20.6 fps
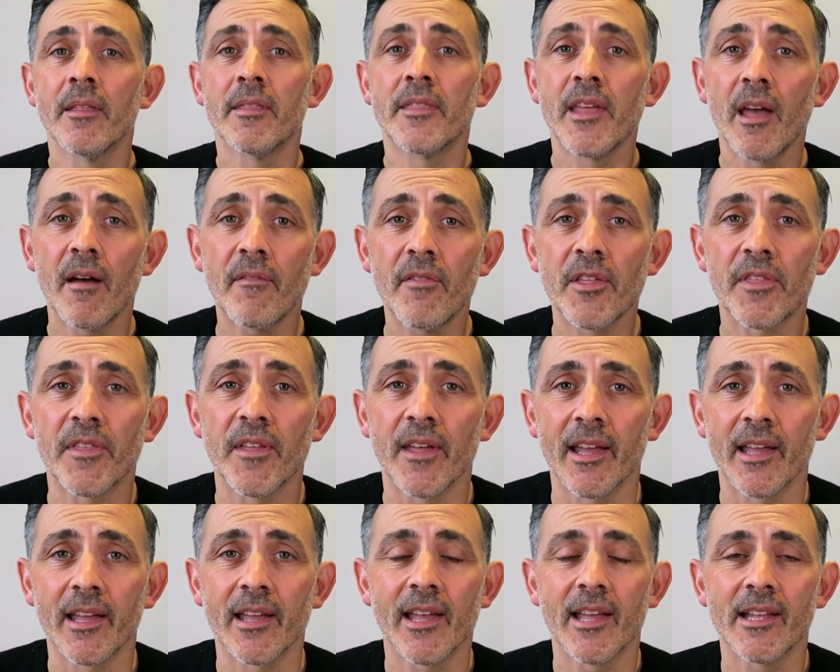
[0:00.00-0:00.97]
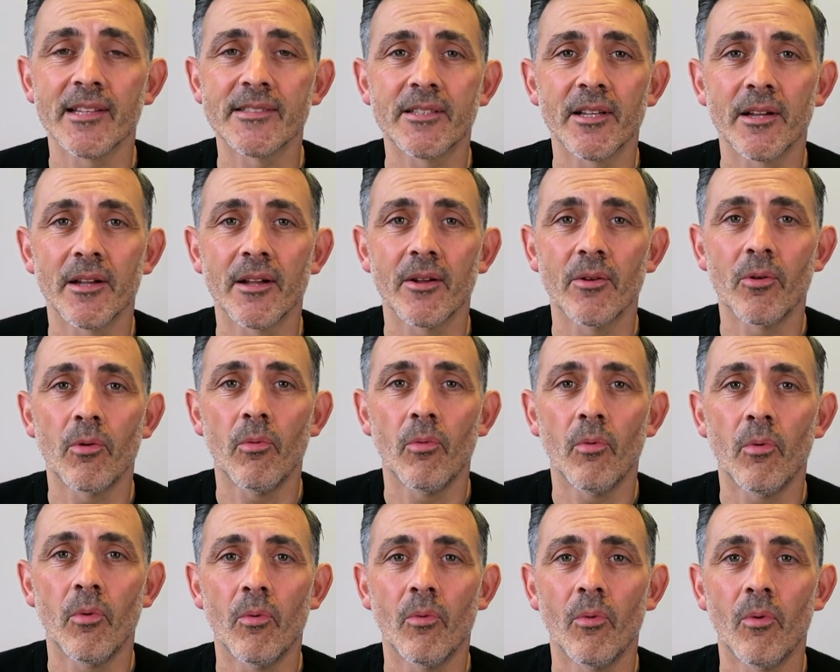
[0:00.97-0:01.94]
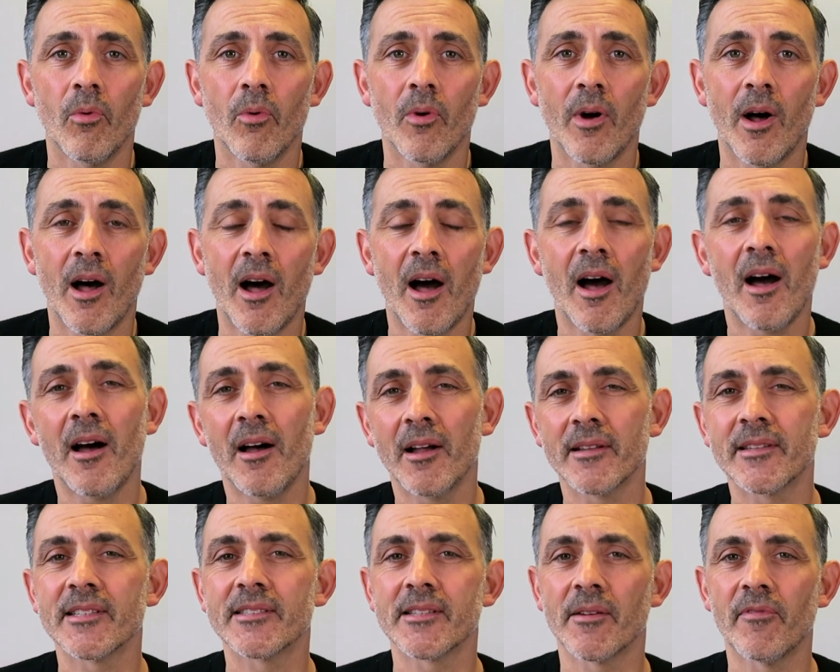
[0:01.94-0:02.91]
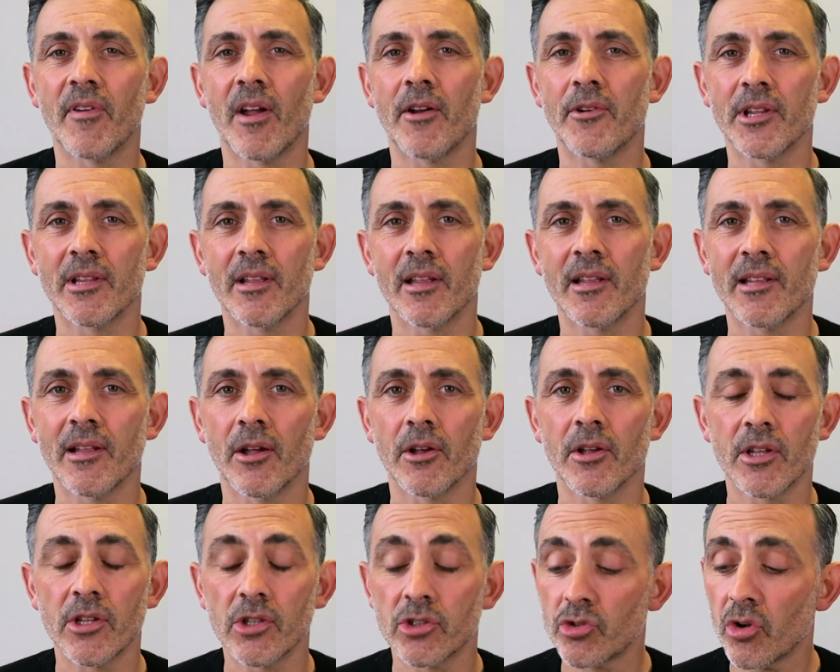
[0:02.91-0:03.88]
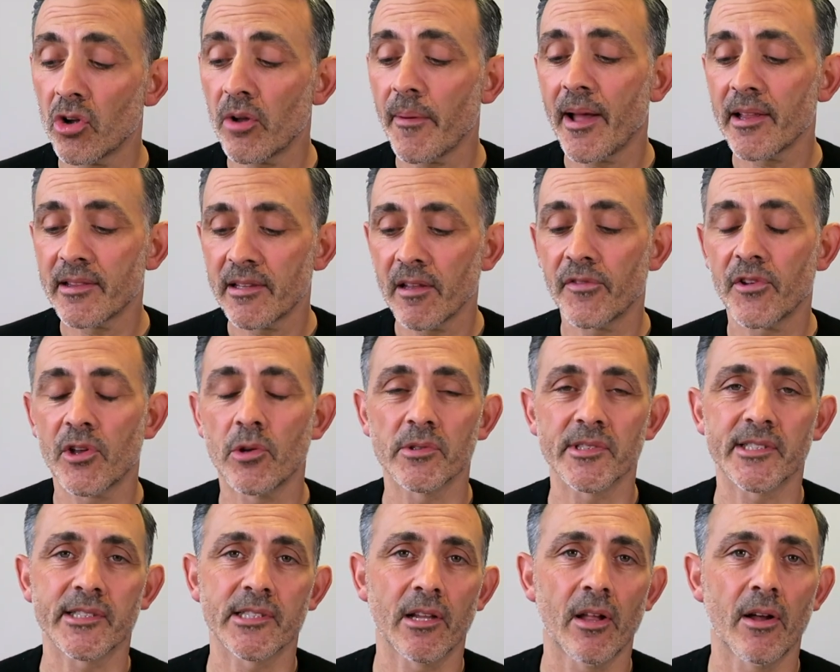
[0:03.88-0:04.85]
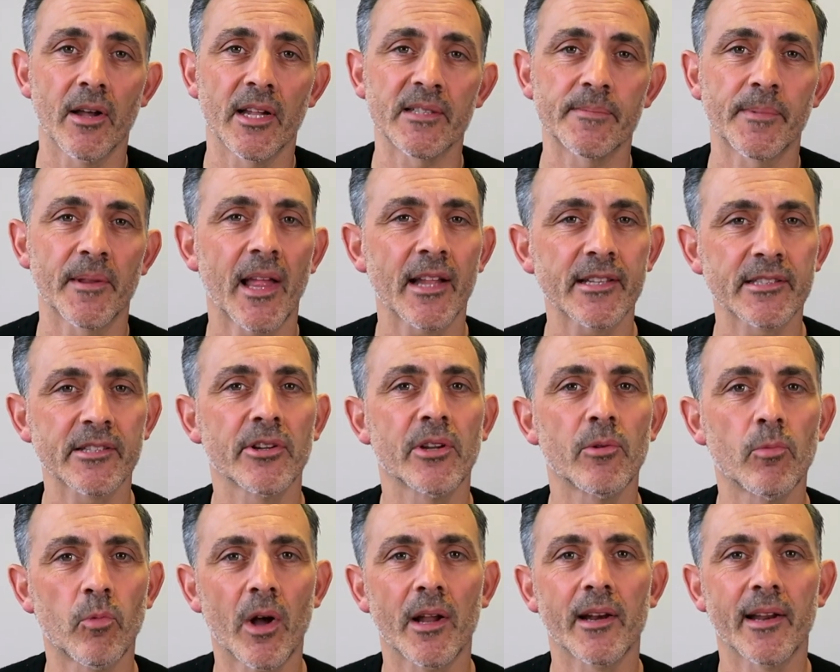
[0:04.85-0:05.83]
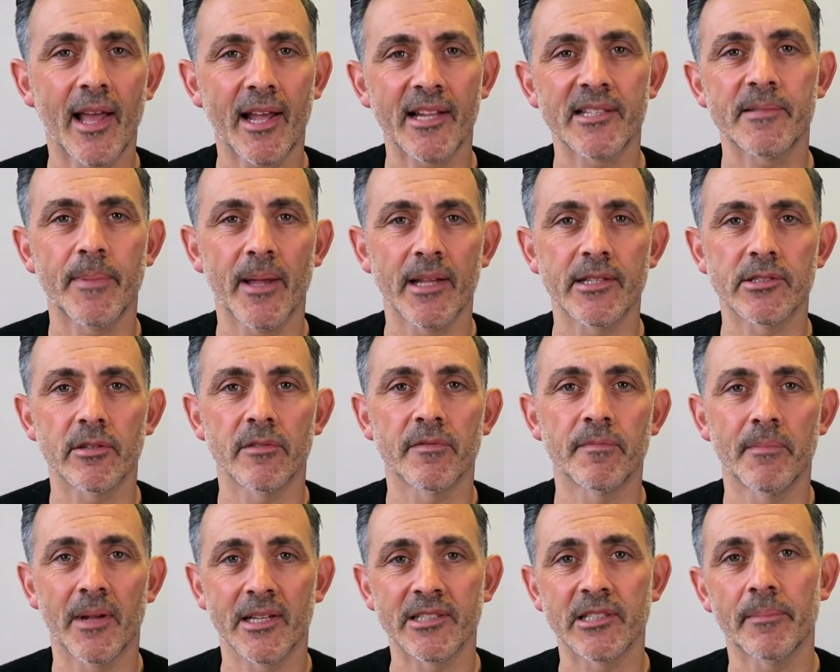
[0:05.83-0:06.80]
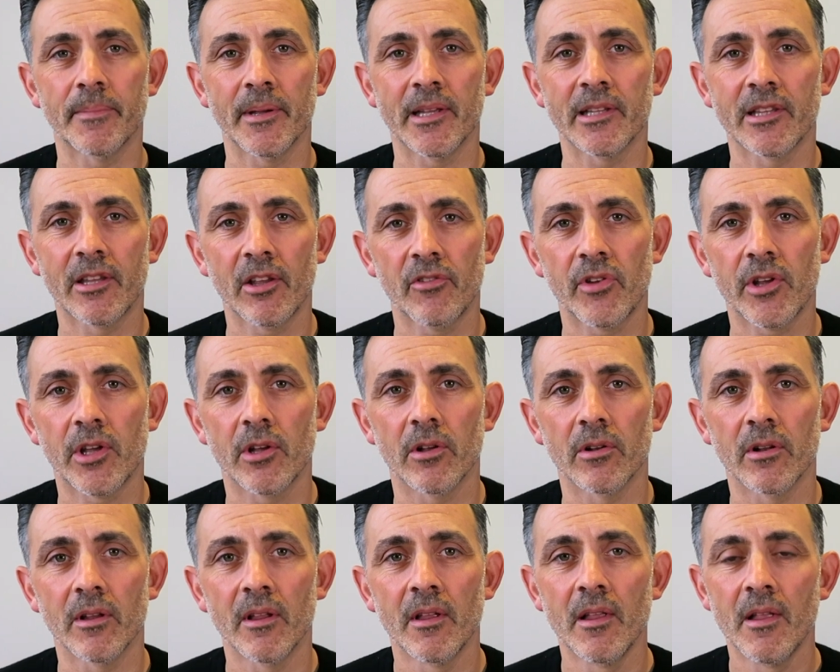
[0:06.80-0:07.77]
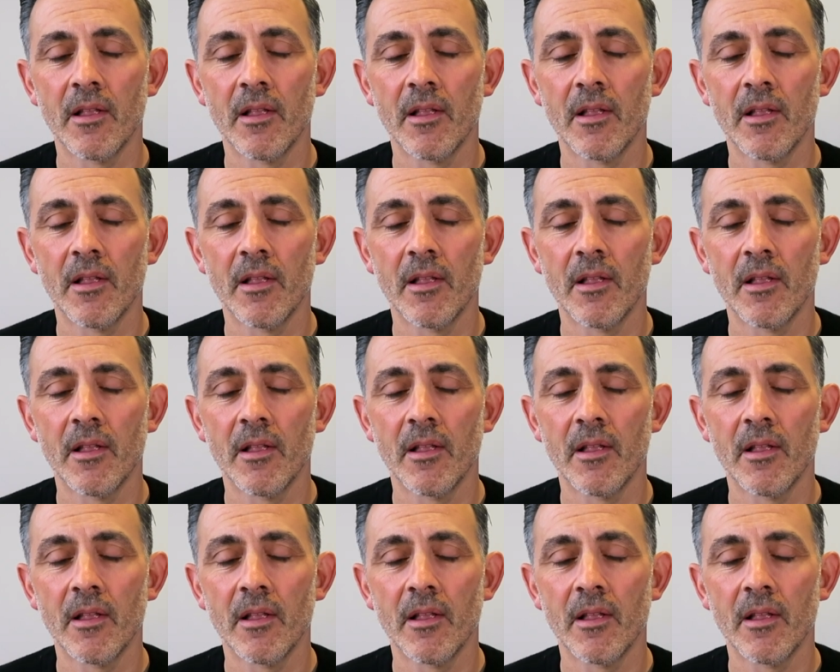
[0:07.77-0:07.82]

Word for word: the other thing is that hard is a very, you know, you talk about difficult slides, but that's only one aspect of magic being difficult.